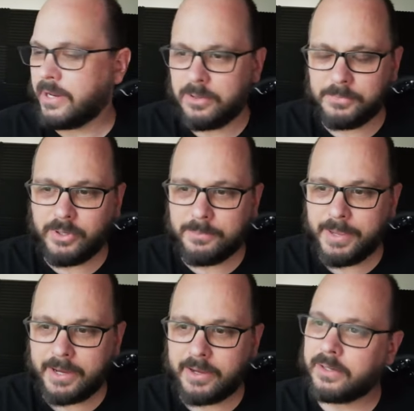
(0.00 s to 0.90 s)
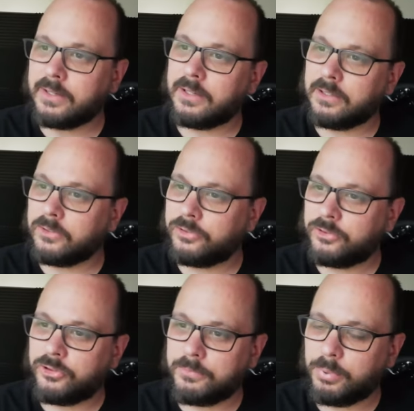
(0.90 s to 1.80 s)
Now I'm looking back at it and
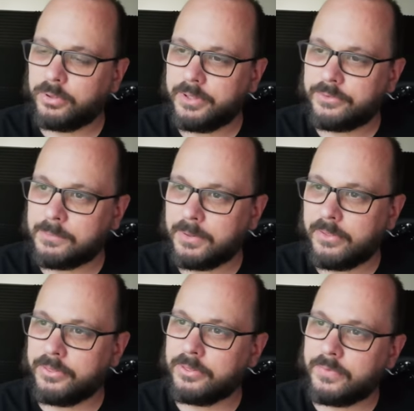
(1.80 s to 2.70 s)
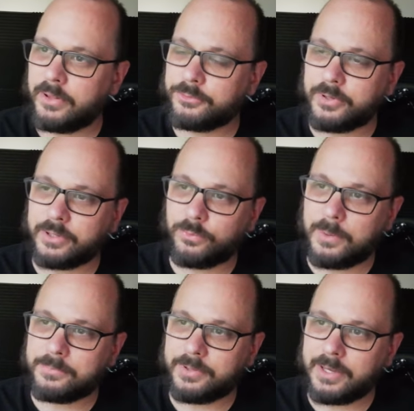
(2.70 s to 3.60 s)
pull this up on Velotric's
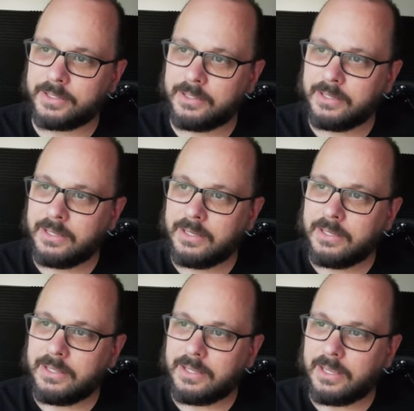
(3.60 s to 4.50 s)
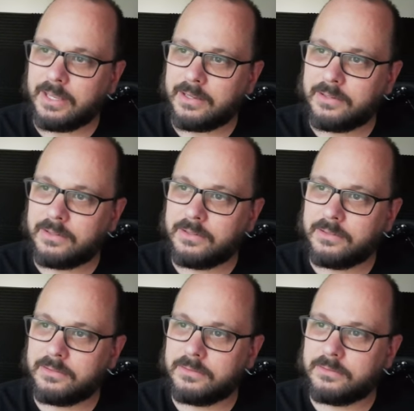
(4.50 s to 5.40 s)
website, and
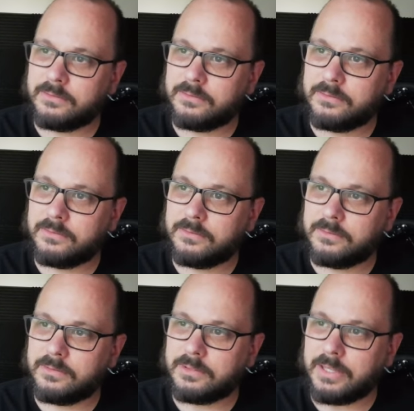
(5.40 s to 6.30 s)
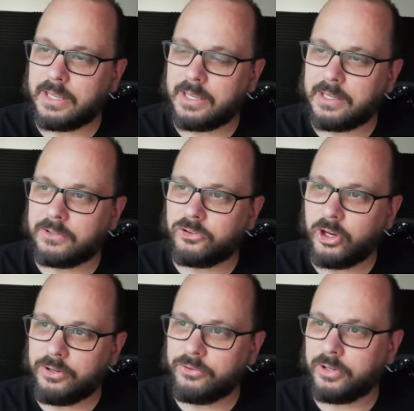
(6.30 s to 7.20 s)
they
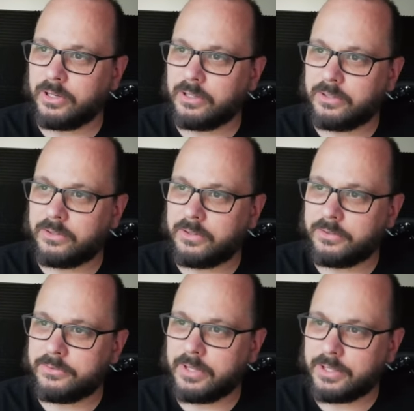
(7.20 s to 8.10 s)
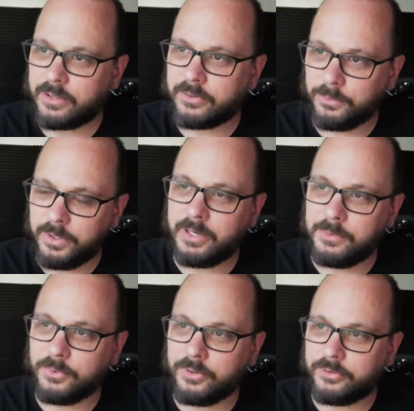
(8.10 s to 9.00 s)
changed it. It just doesn't say Thunder One
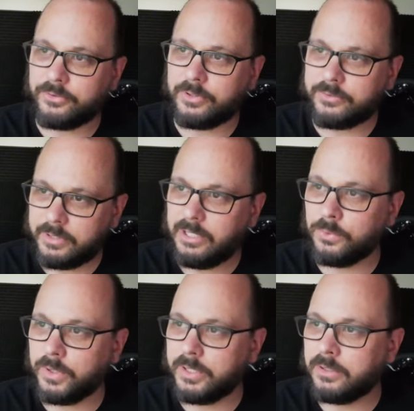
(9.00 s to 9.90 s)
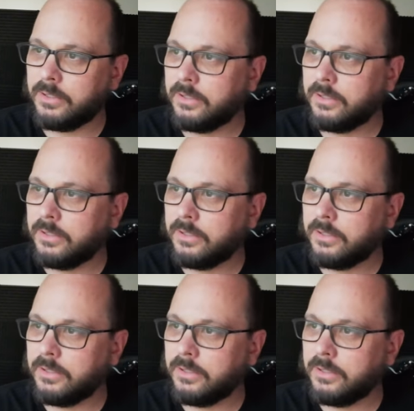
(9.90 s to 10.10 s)
anymore. It just says T one.